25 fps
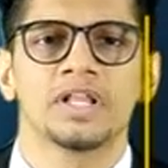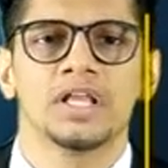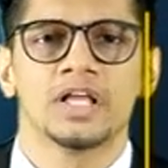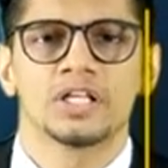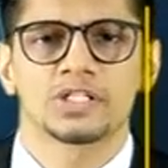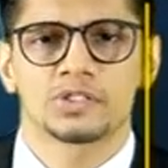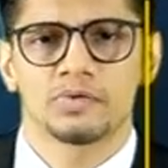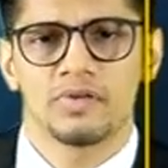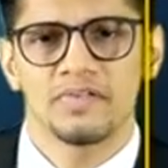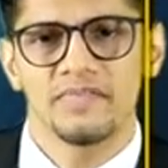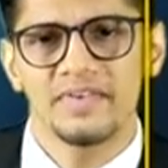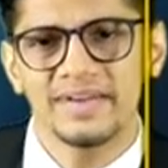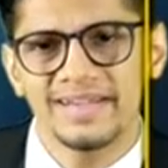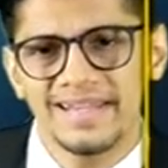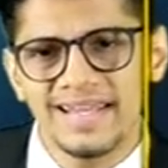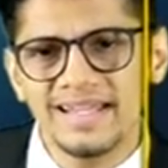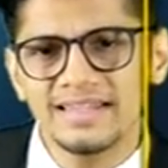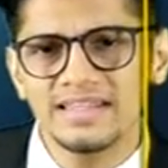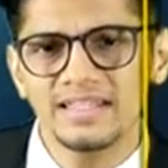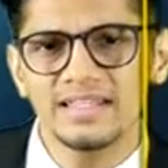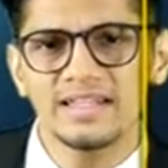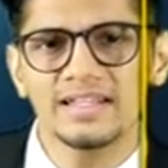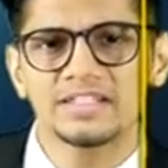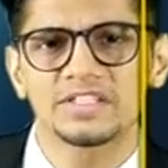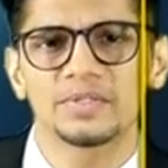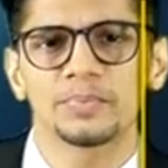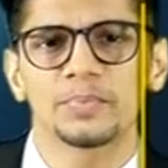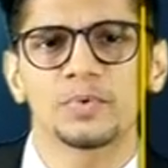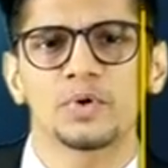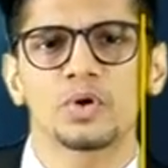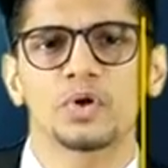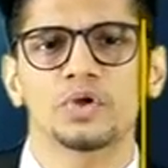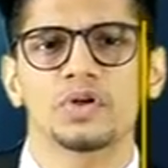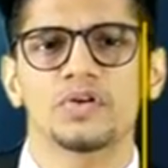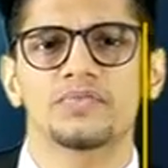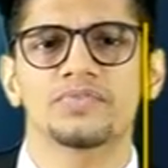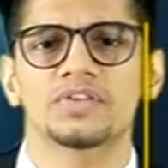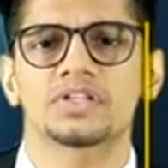So when we take the
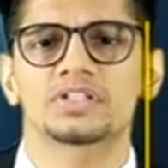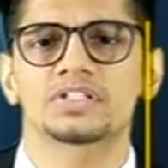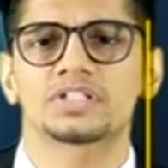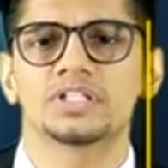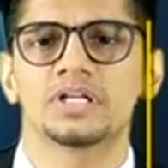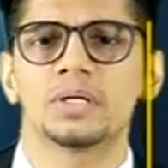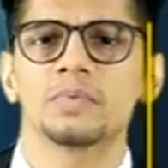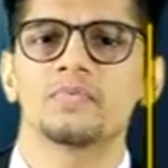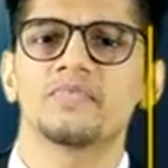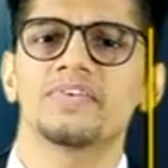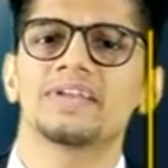reciprocal of this term,